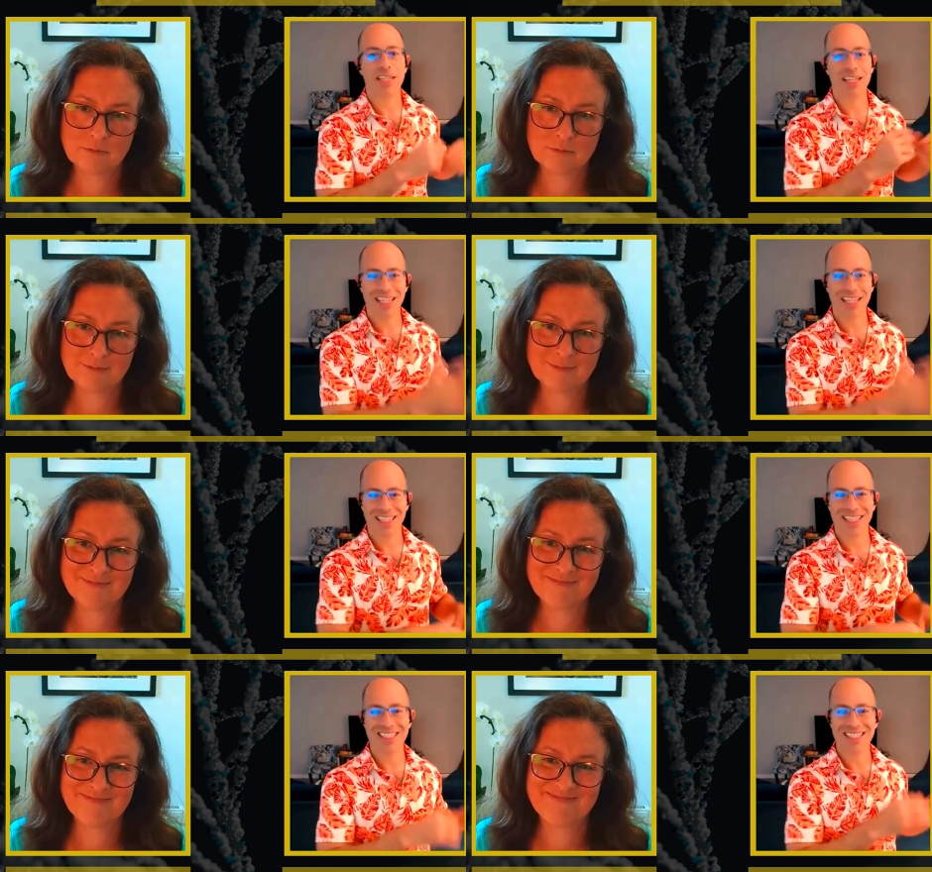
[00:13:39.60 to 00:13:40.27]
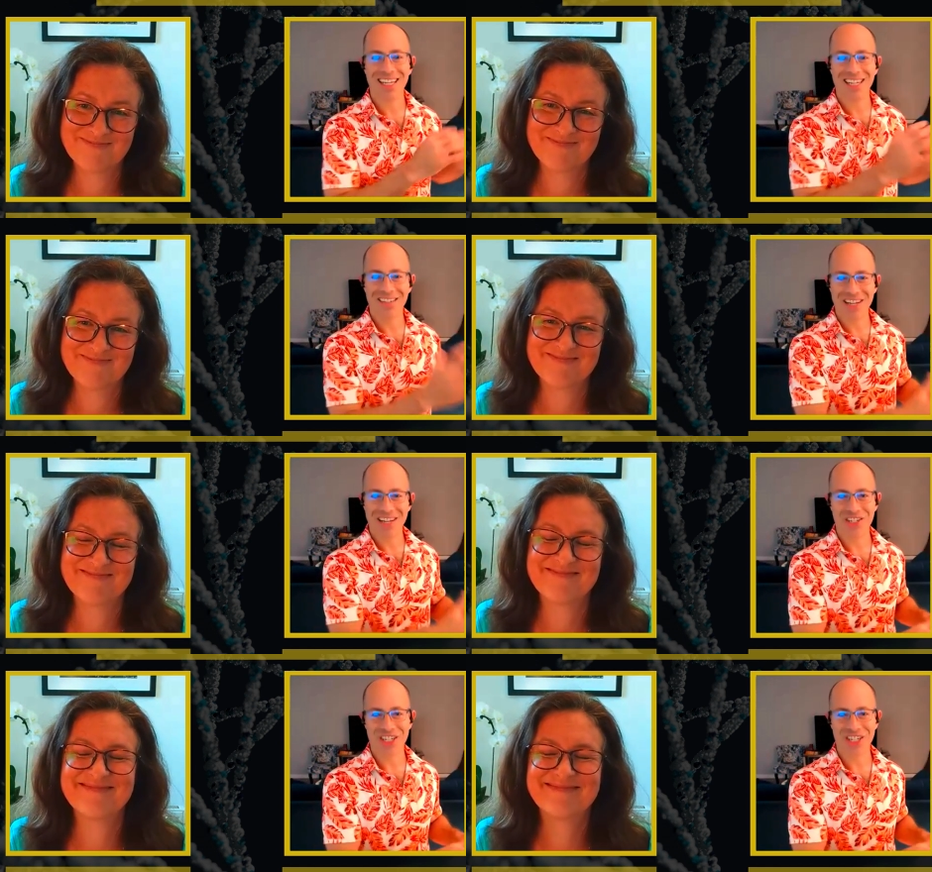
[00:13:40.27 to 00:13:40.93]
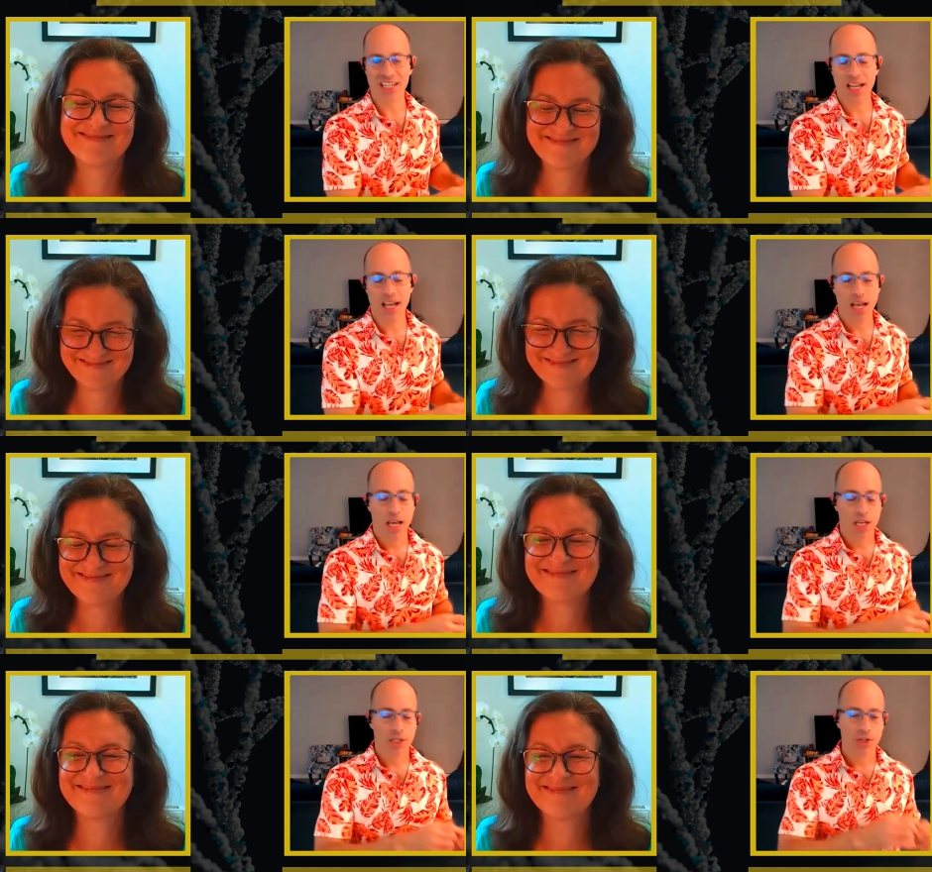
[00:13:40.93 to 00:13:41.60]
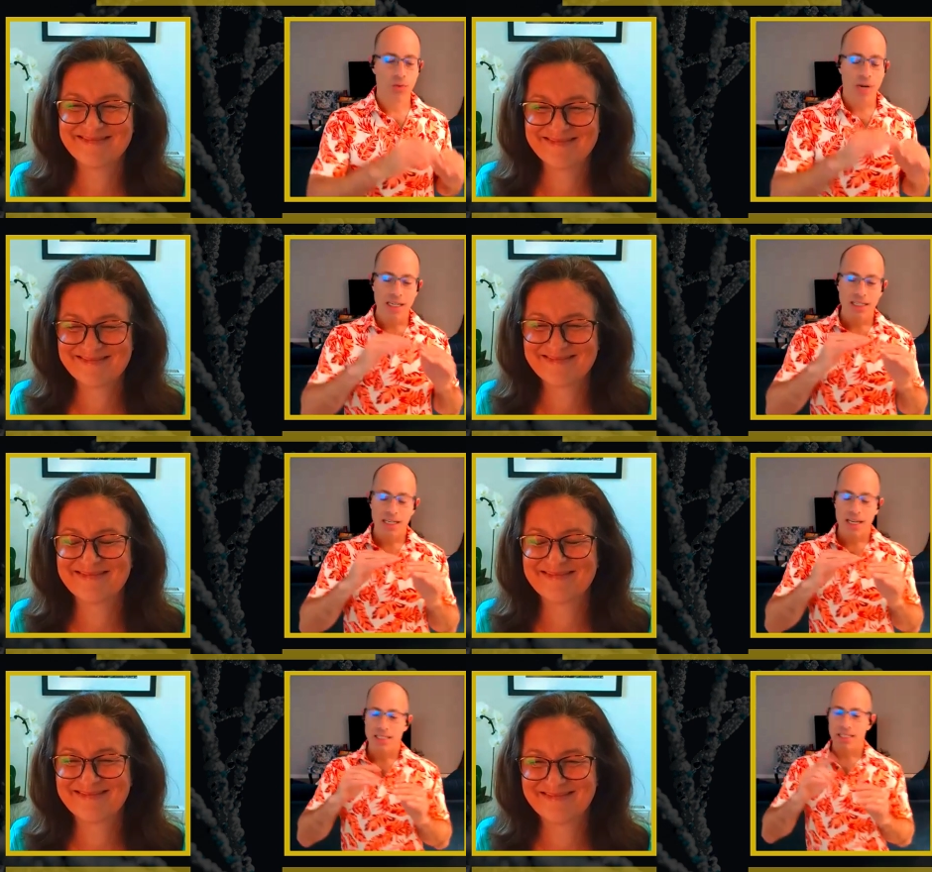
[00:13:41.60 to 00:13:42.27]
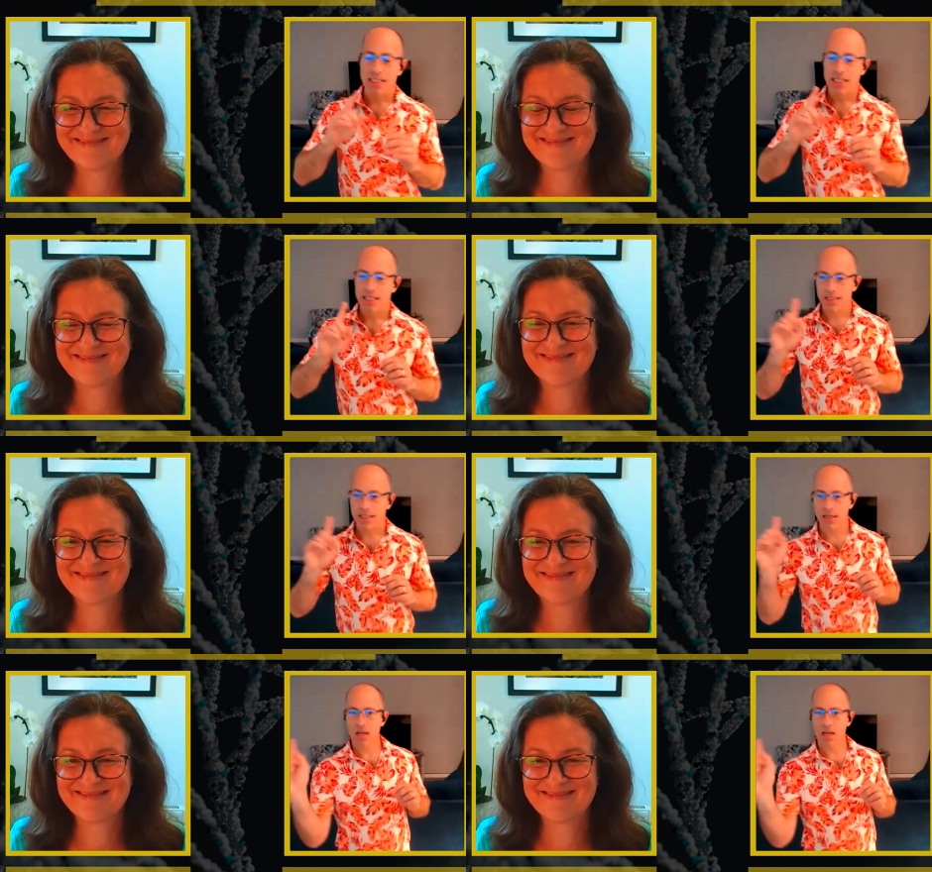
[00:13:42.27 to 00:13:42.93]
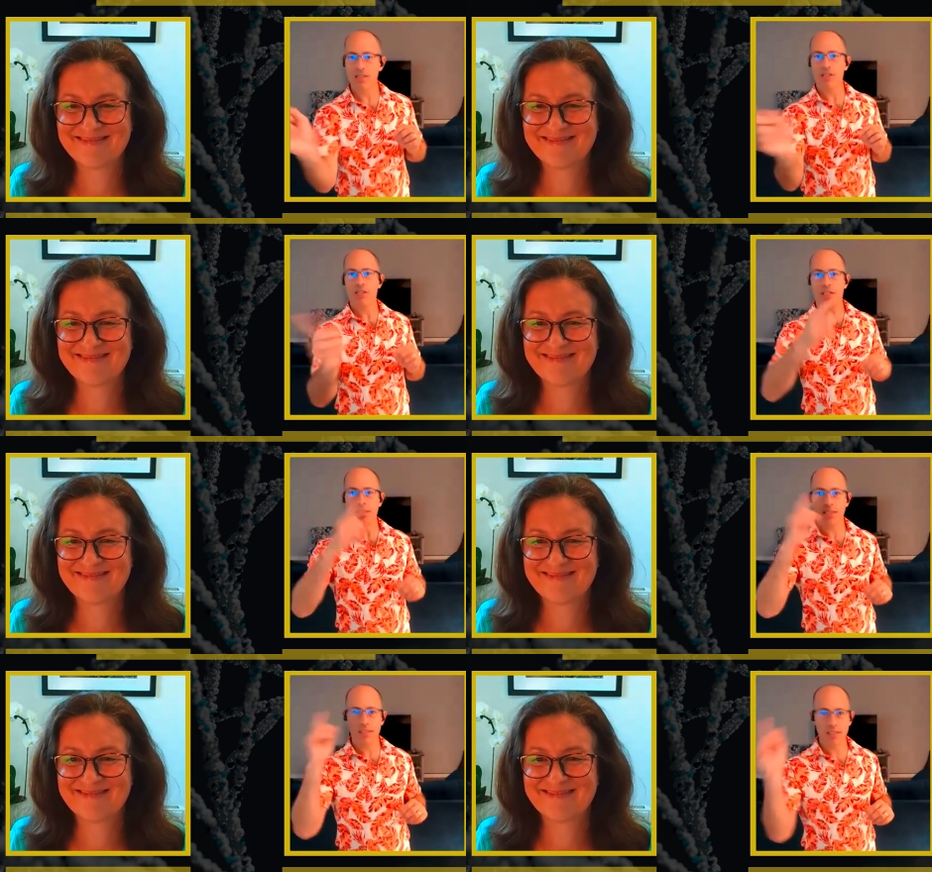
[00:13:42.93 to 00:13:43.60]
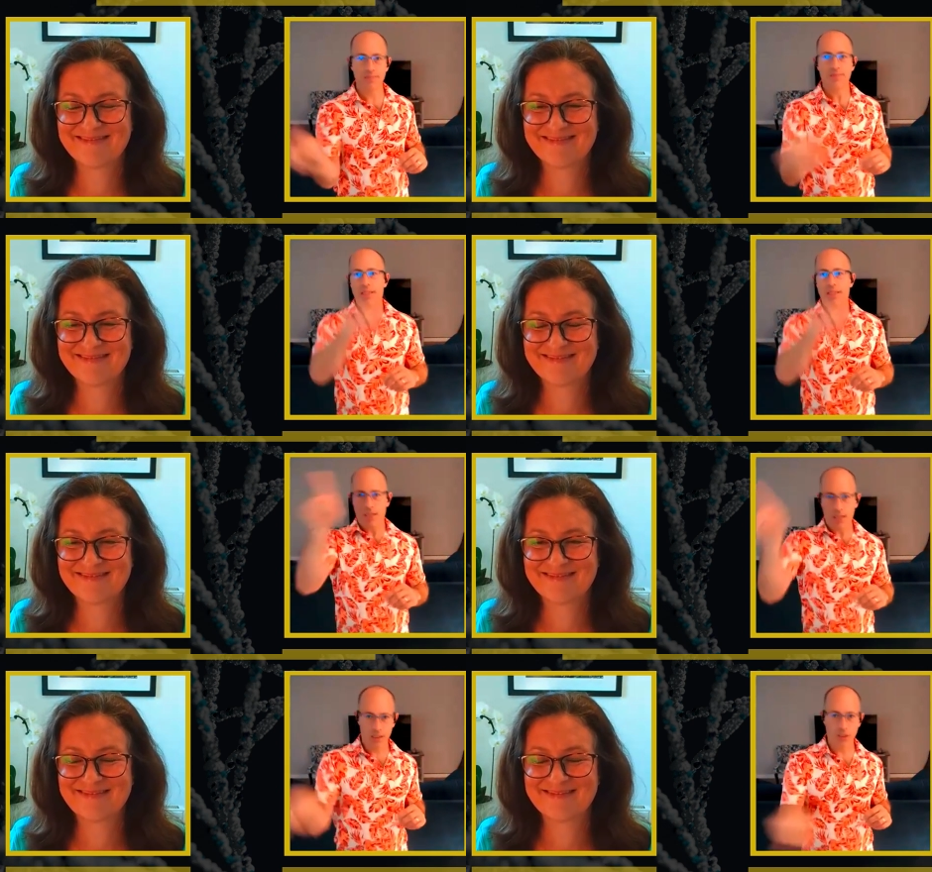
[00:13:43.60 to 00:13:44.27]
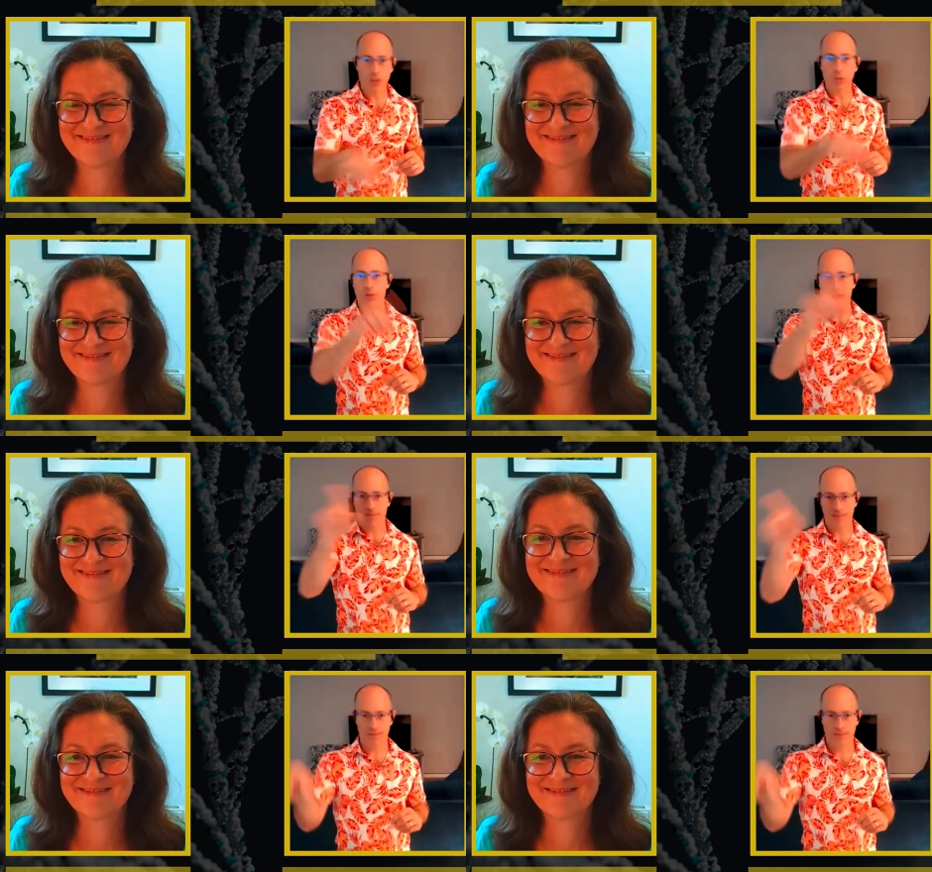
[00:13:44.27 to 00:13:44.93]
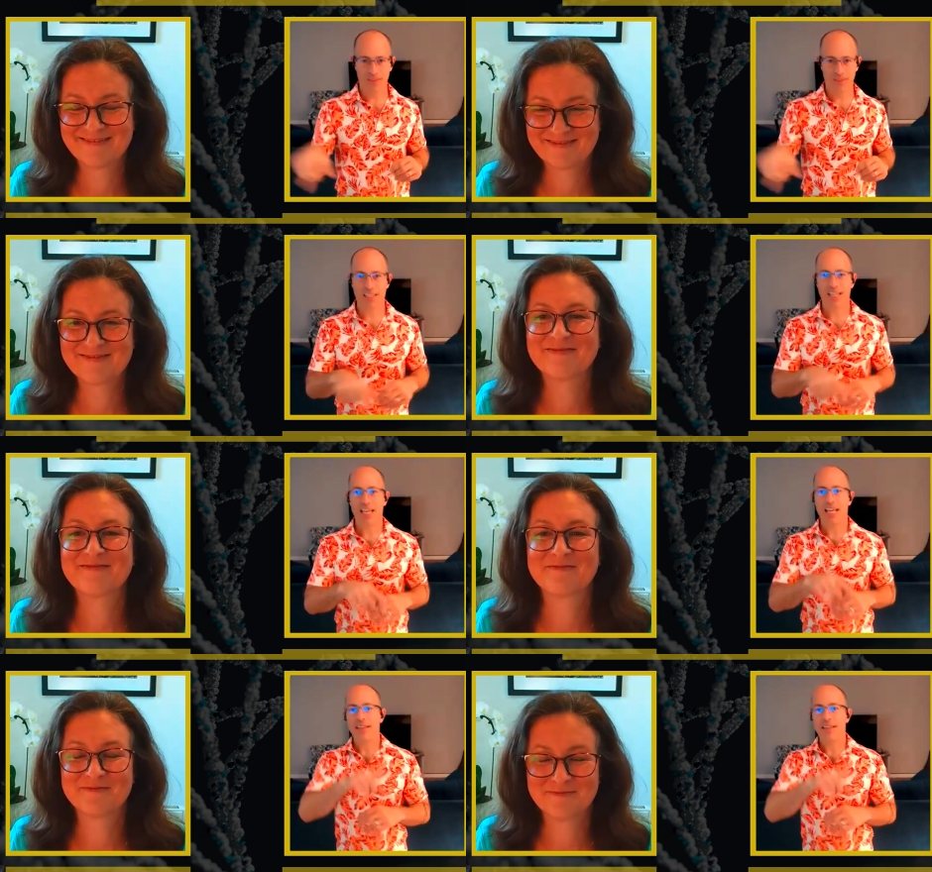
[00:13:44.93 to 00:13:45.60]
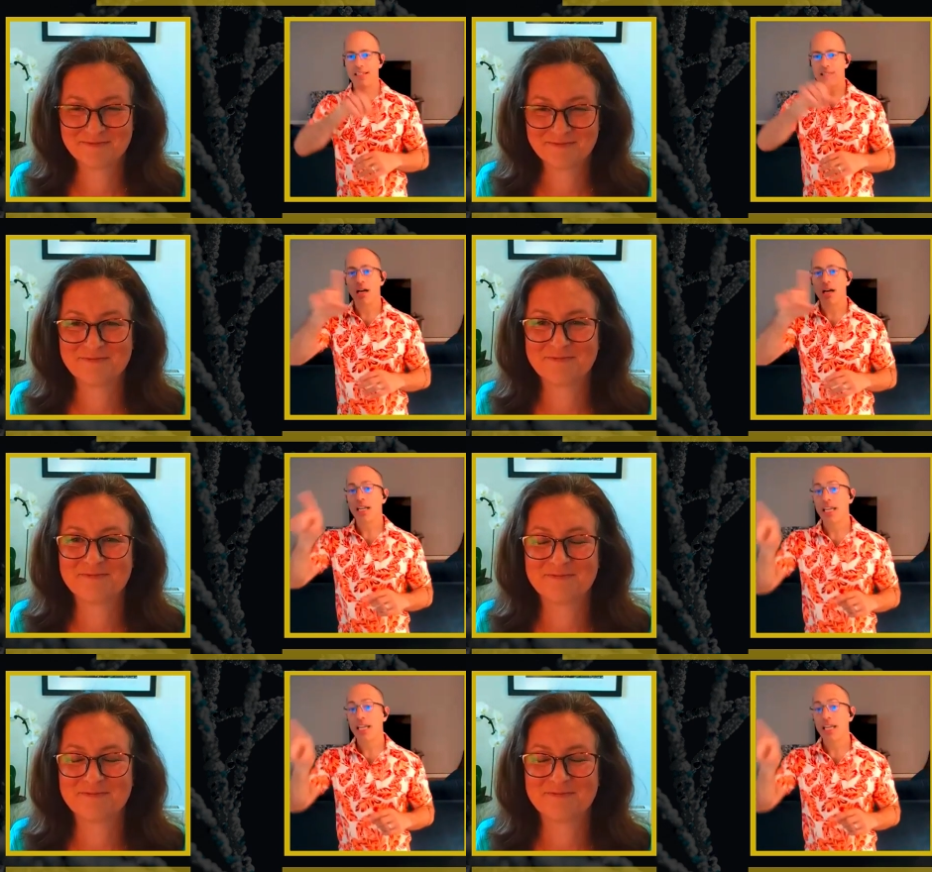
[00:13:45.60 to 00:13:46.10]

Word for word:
Speaker 1: and healings and adventures. So recognizing that it's not just a loop, that it's not